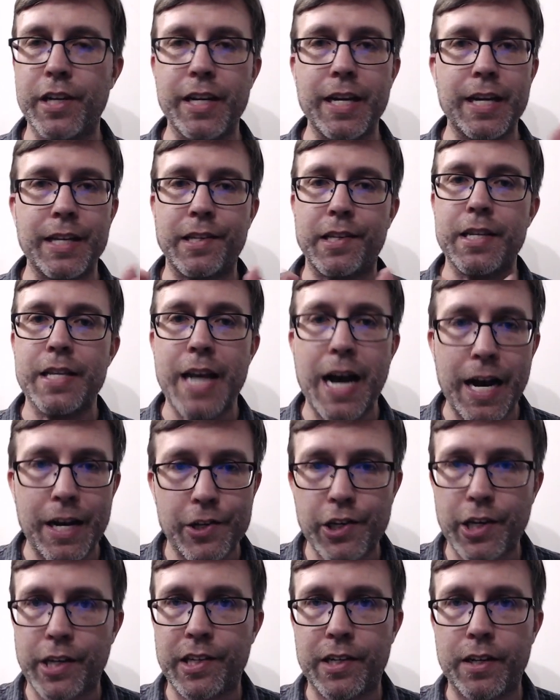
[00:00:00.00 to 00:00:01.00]
It's not
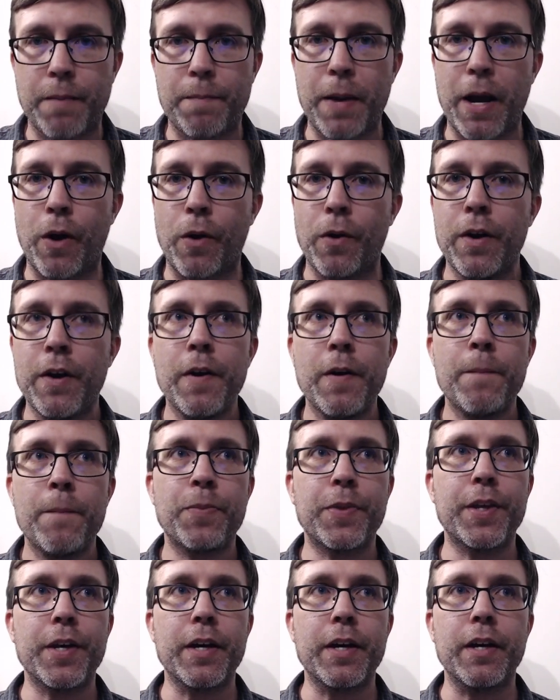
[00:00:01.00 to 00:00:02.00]
just about
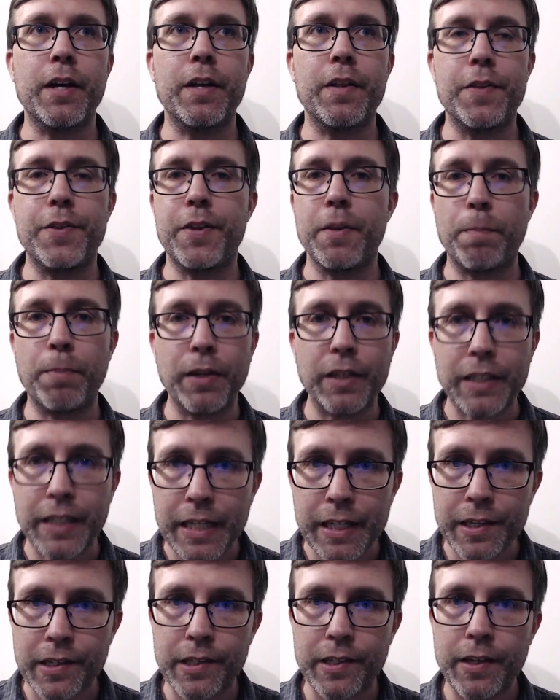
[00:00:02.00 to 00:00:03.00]
the the
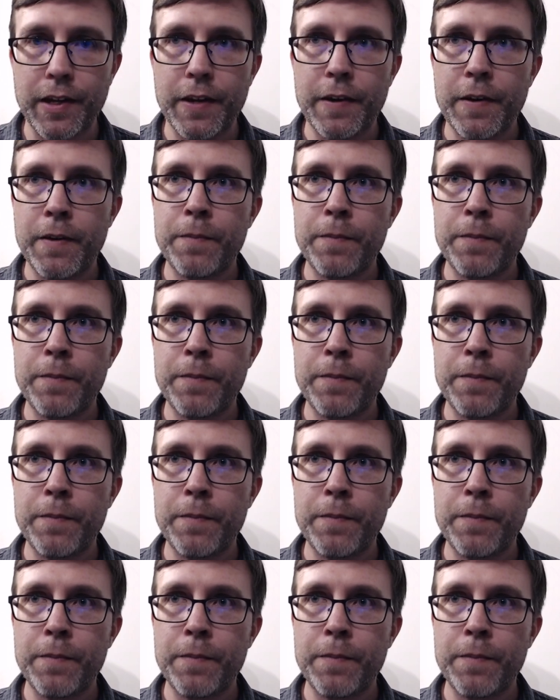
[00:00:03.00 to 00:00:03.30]
police.